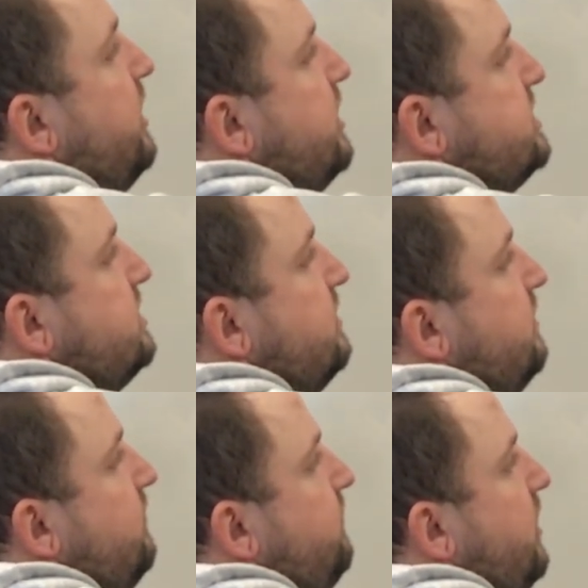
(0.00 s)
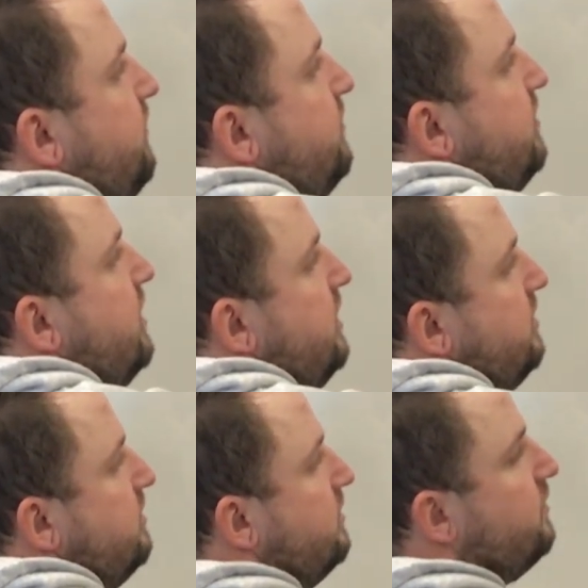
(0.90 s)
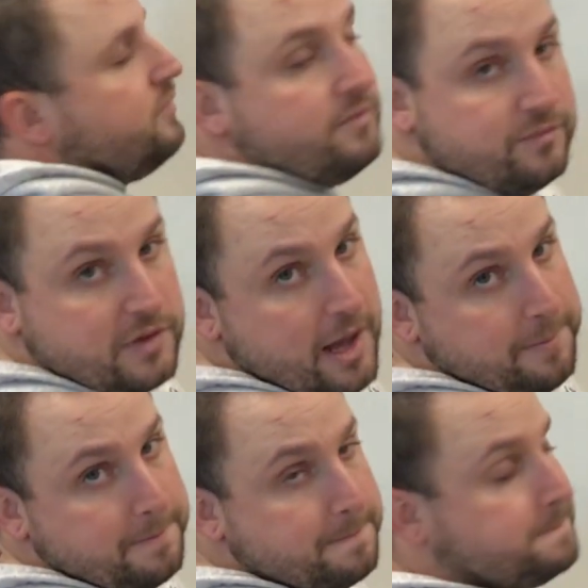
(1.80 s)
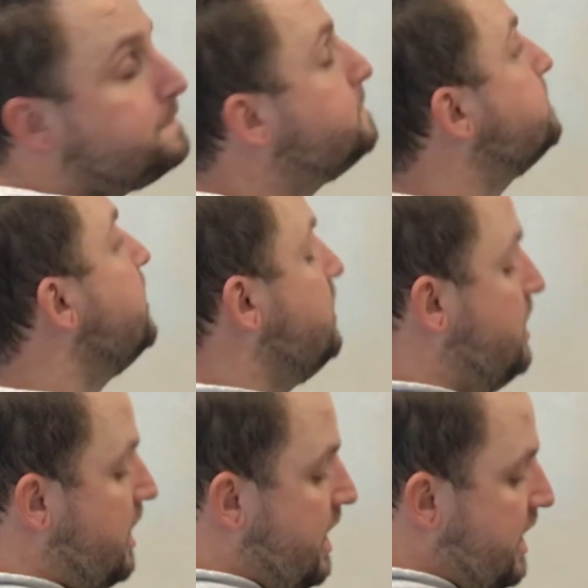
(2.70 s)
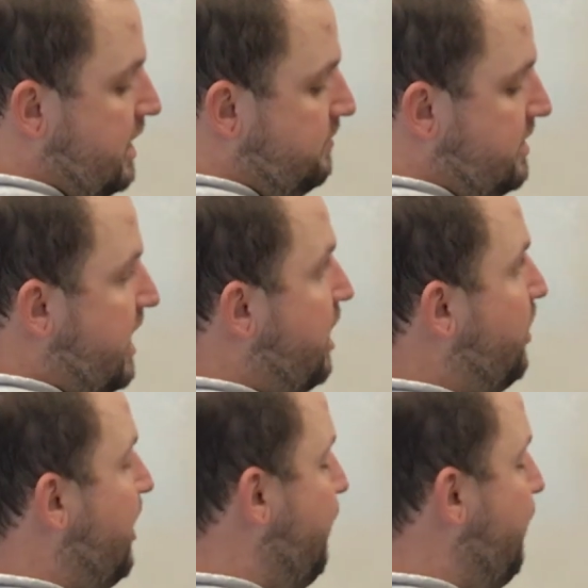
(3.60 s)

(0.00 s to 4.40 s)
is 15. Okay? I am now